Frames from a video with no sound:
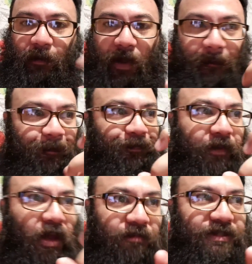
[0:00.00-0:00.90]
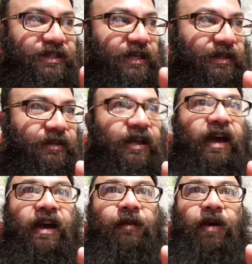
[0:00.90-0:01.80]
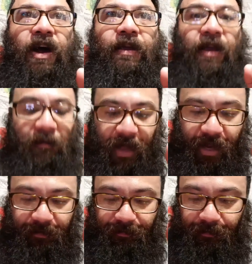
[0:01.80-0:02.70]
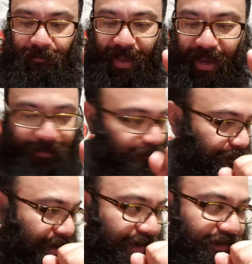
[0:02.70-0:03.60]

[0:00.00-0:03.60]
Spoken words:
But anyway, I'm just chilling. I am at Mad